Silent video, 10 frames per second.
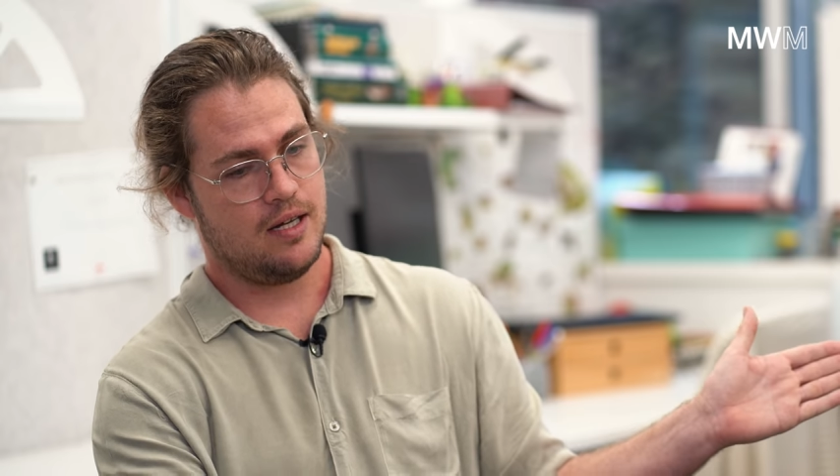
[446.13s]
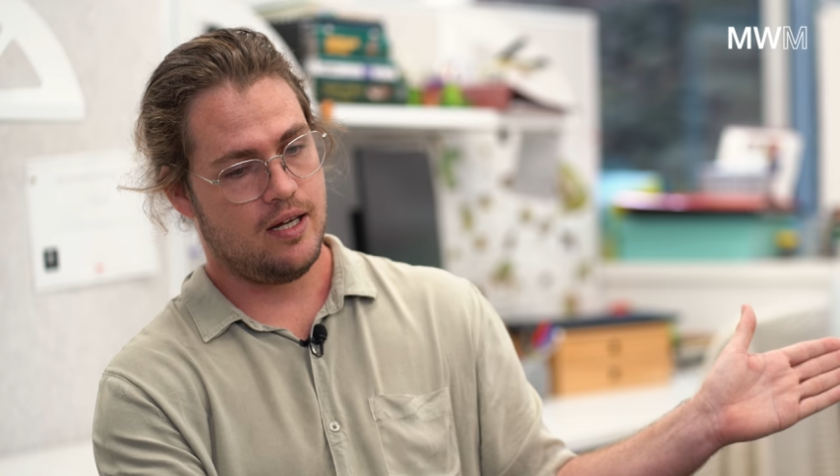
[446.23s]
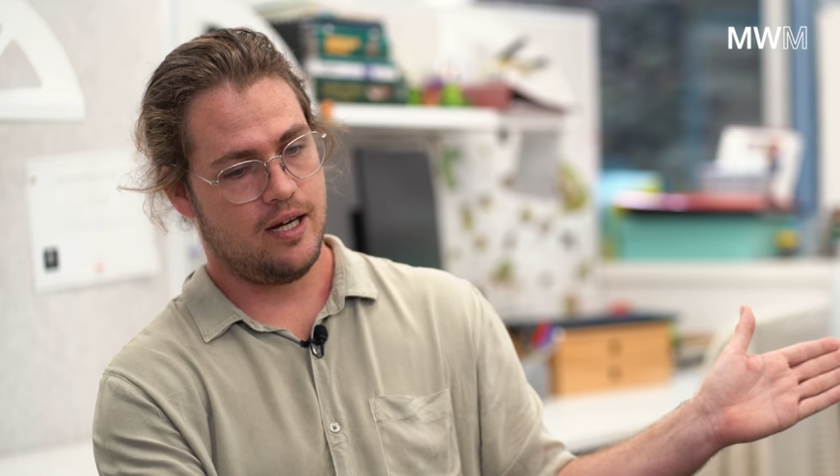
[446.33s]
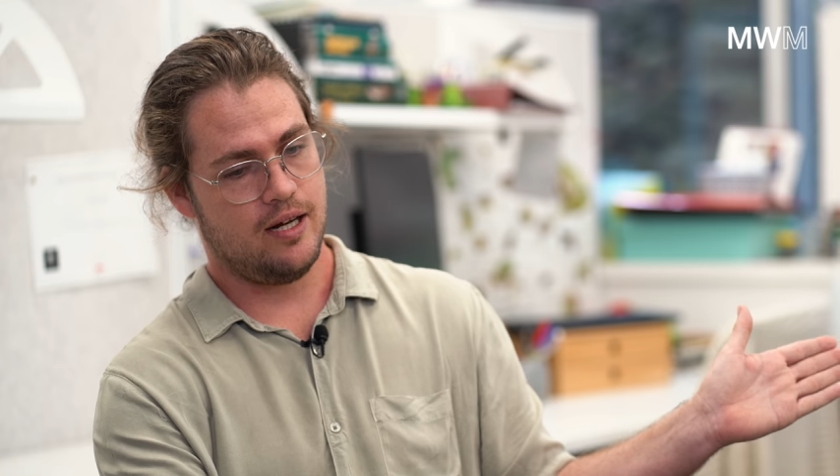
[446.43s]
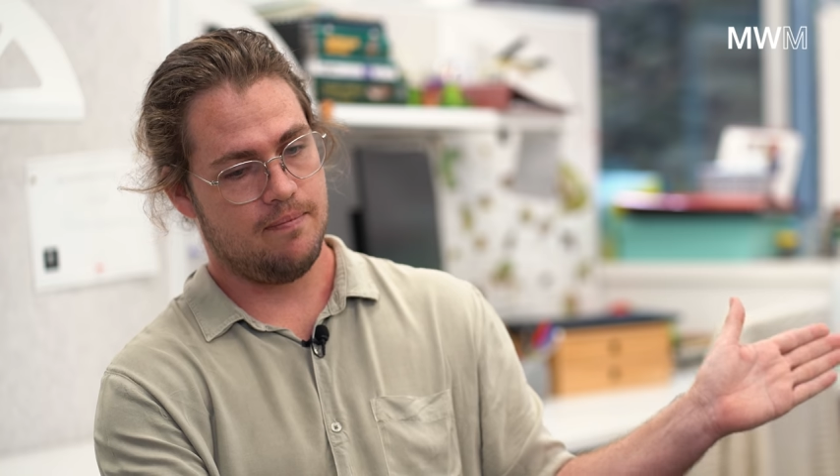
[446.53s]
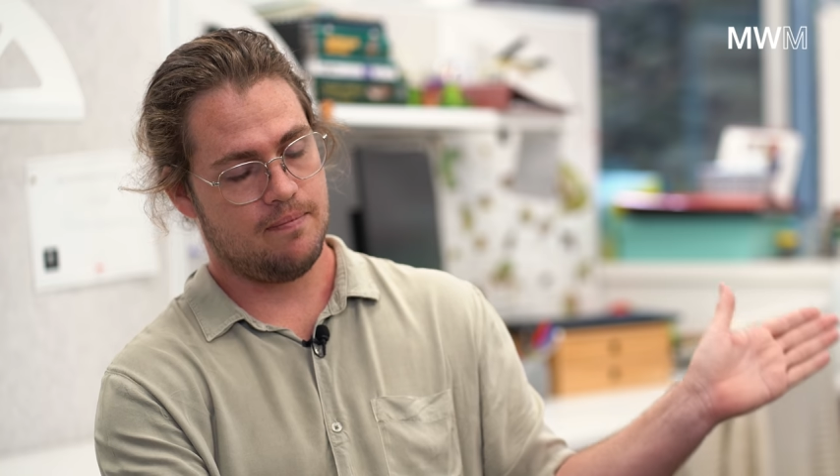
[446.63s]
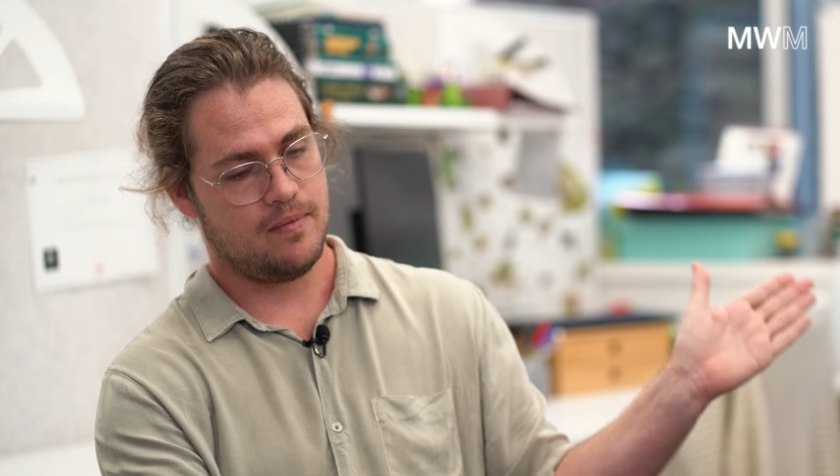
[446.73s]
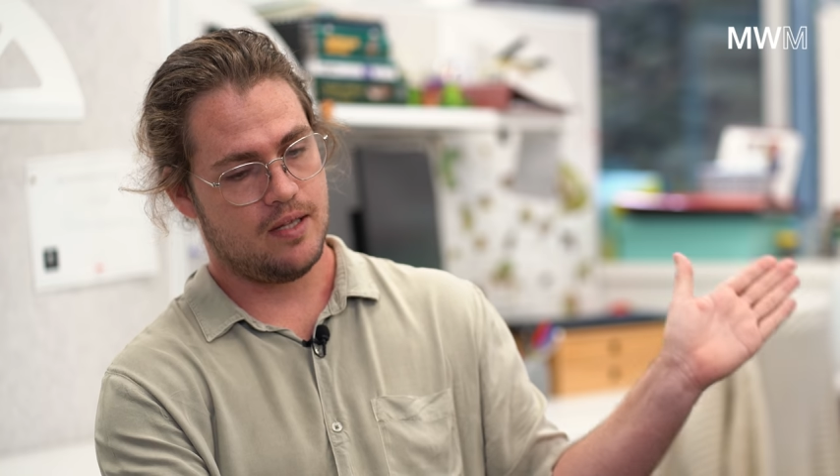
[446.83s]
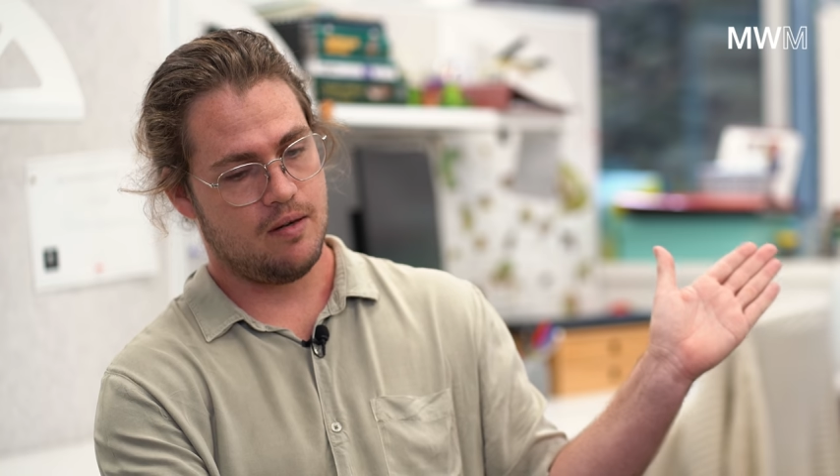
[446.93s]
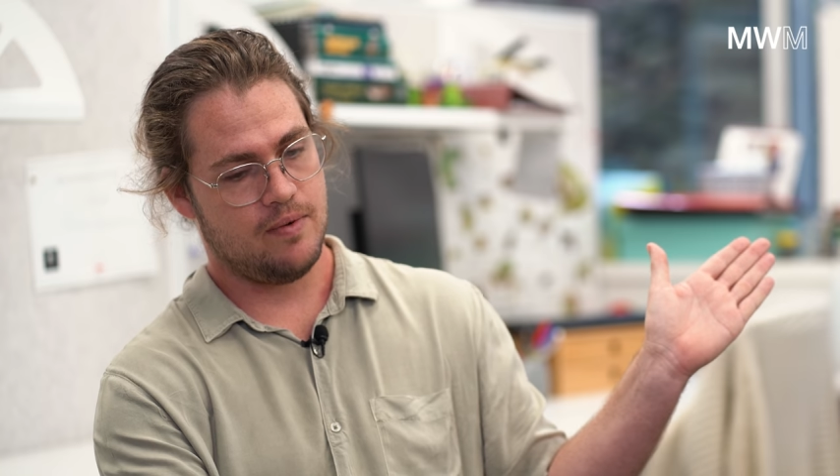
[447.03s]
Um,
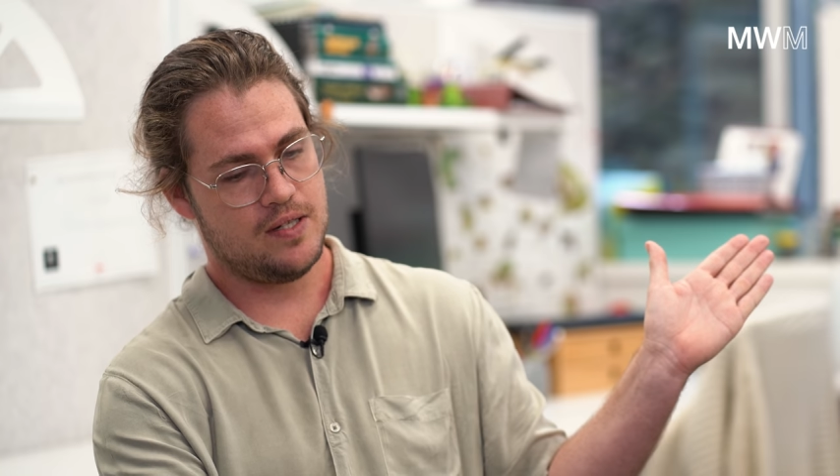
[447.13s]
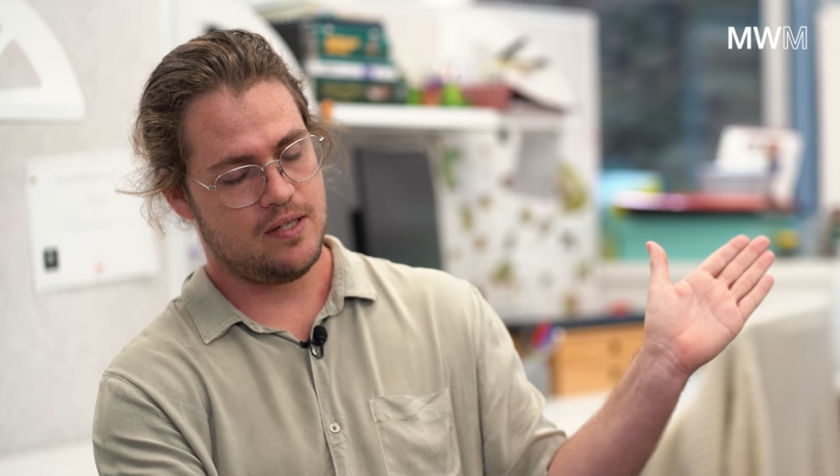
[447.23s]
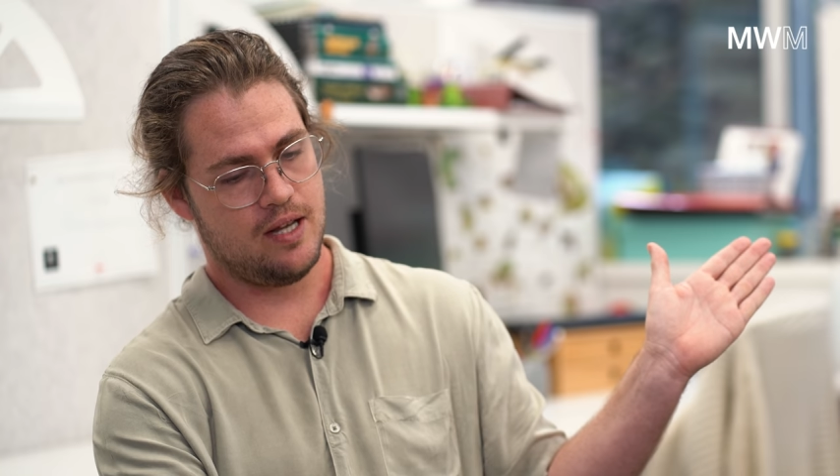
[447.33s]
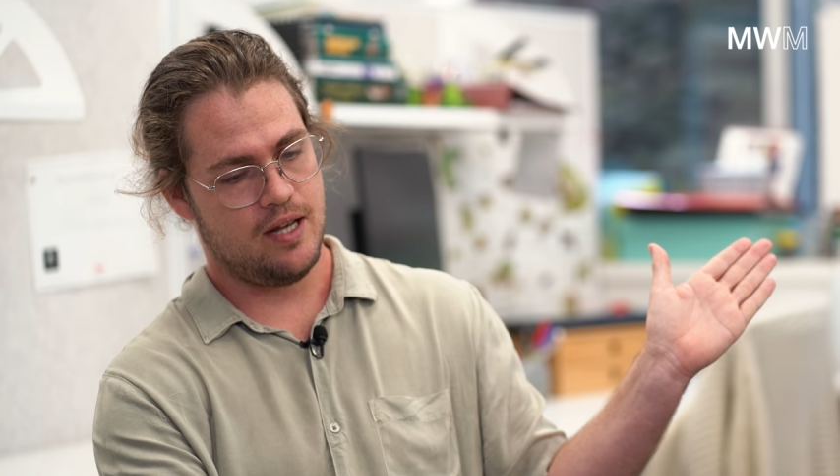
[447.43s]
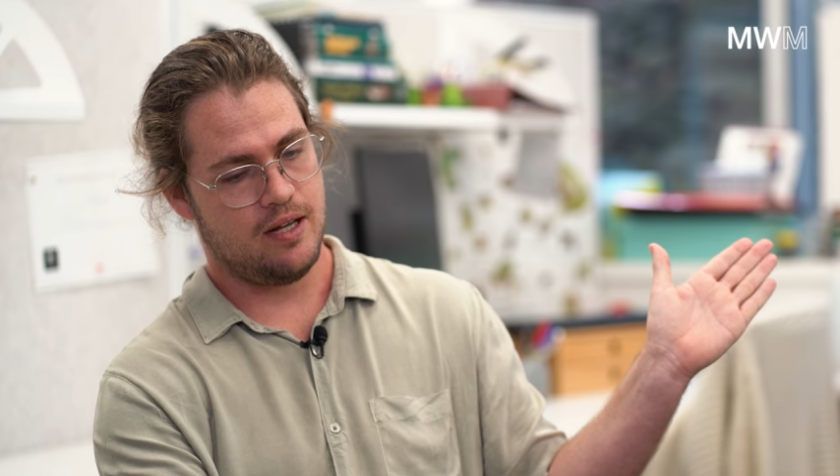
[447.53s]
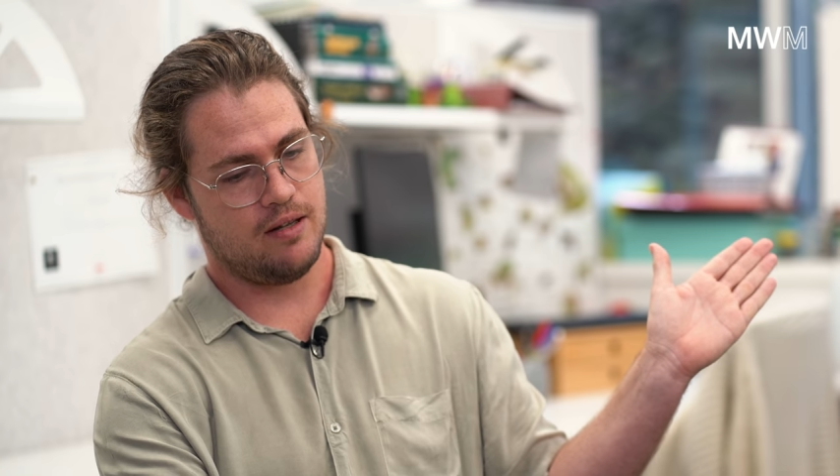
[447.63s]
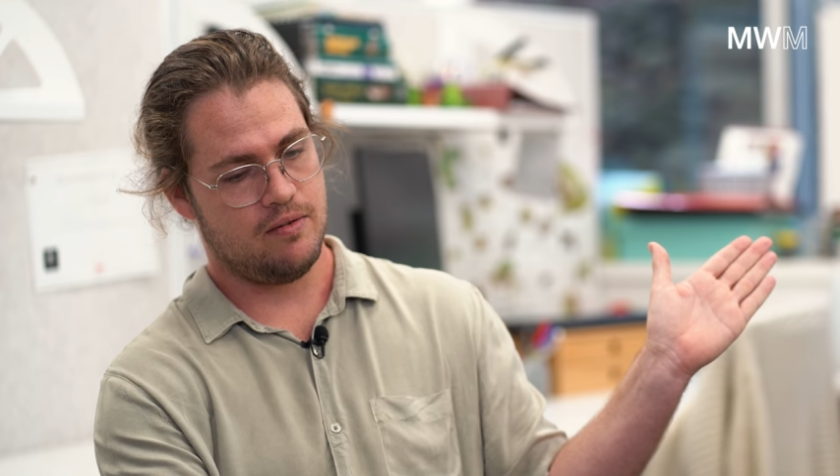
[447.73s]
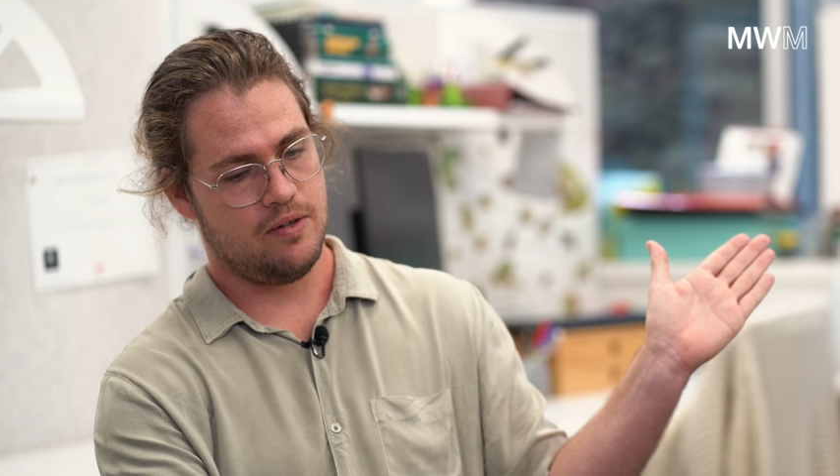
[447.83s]
We're seeing,